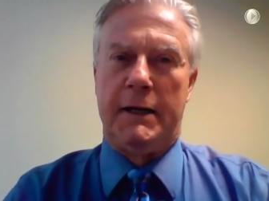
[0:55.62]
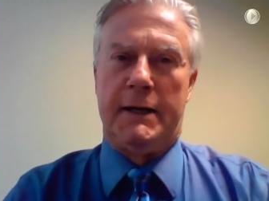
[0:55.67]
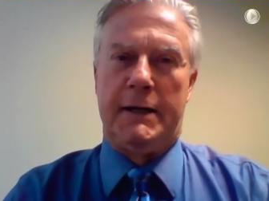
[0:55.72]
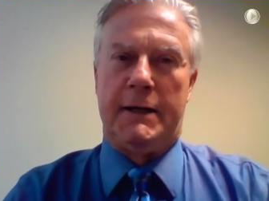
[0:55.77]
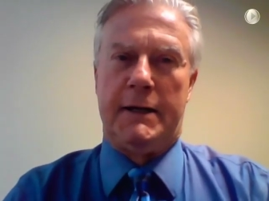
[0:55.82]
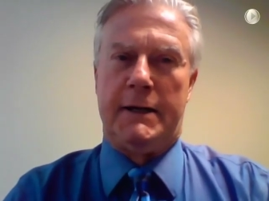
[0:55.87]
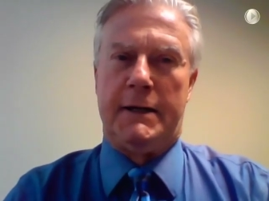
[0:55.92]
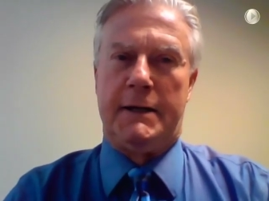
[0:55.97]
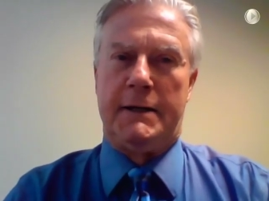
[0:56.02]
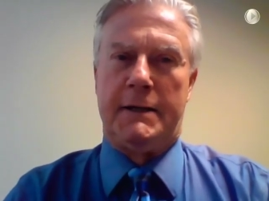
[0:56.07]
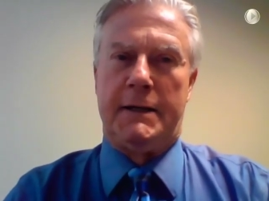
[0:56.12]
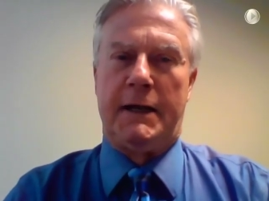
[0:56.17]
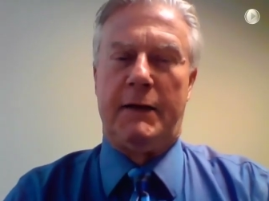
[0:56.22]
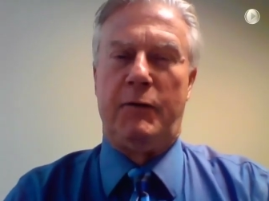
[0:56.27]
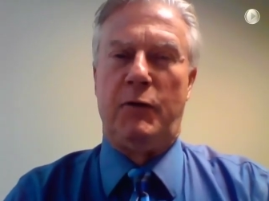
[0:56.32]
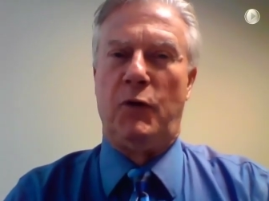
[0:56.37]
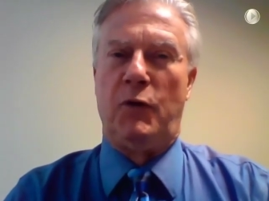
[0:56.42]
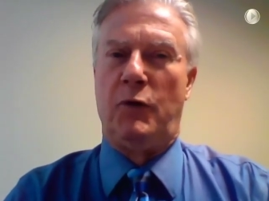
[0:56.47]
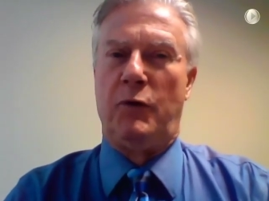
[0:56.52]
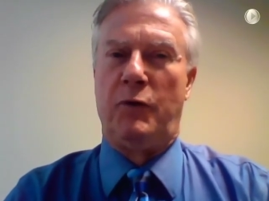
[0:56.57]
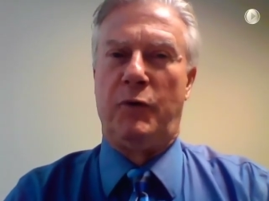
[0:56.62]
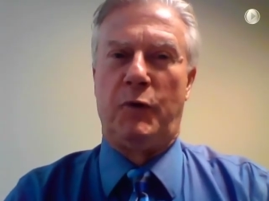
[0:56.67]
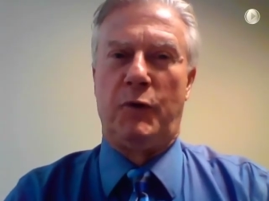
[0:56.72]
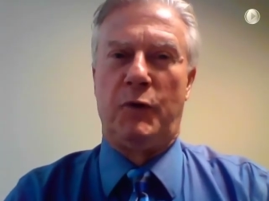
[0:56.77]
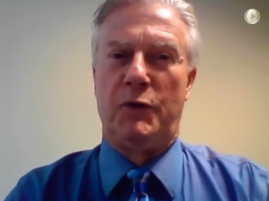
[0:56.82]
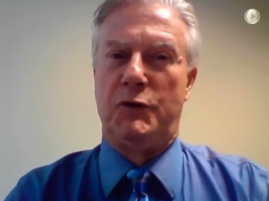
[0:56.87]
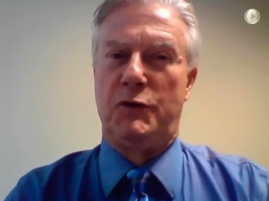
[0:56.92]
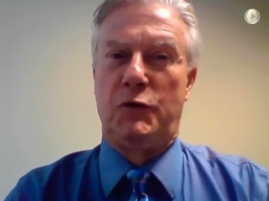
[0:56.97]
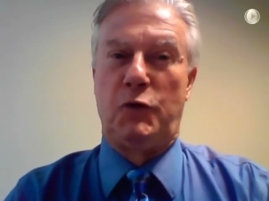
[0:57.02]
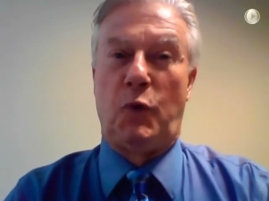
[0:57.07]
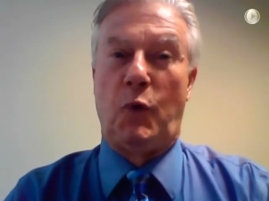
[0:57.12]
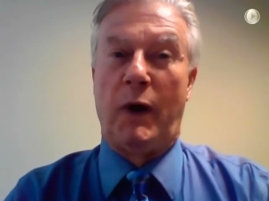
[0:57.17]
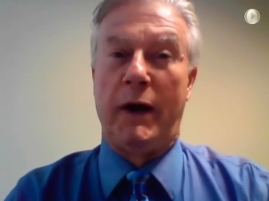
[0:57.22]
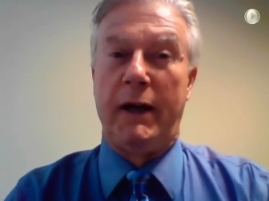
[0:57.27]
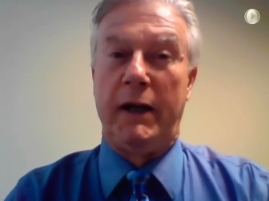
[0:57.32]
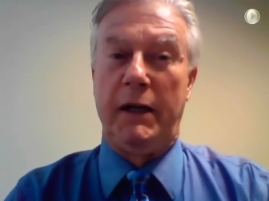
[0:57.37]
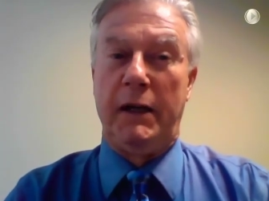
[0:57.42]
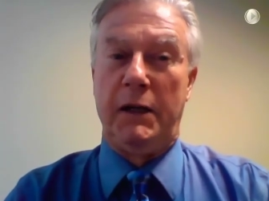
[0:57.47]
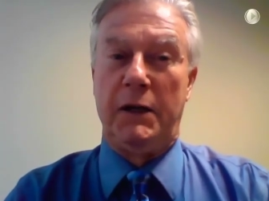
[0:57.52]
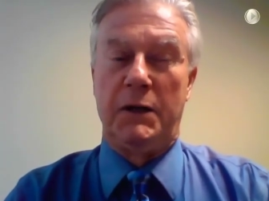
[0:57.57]
uh, that I've known for
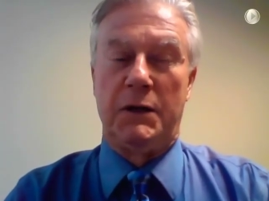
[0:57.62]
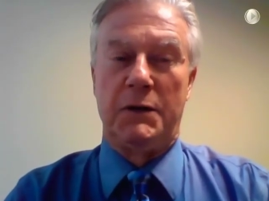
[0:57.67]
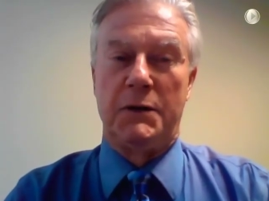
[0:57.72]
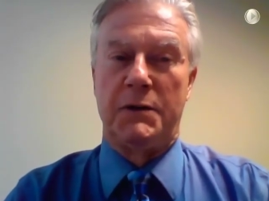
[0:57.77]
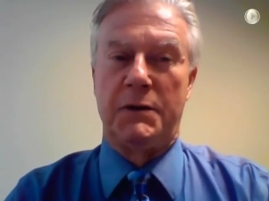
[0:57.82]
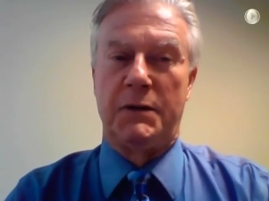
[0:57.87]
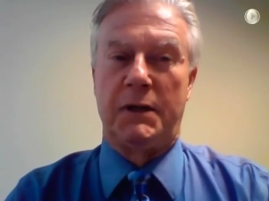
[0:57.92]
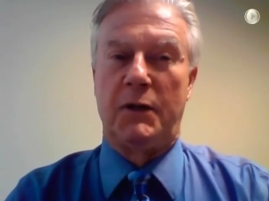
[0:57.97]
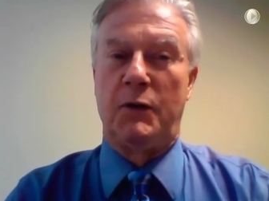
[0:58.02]
twenty years.